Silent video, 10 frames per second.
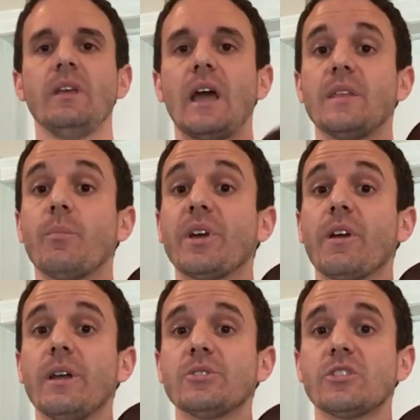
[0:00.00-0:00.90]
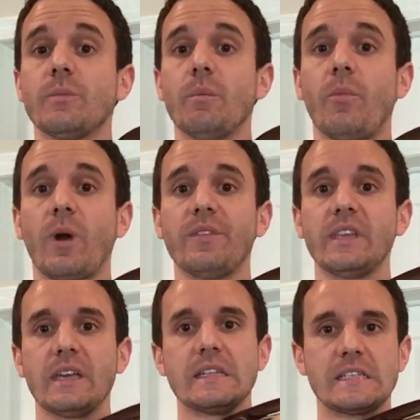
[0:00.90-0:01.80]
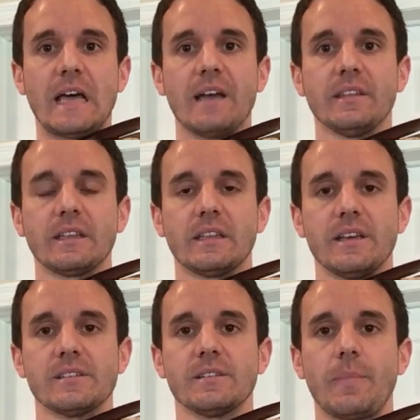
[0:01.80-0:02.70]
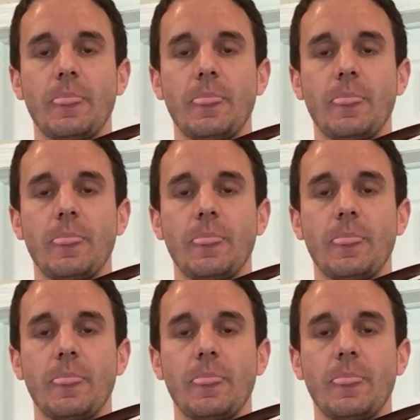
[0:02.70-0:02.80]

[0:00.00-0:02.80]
and then bring your instrument more on the inside like this.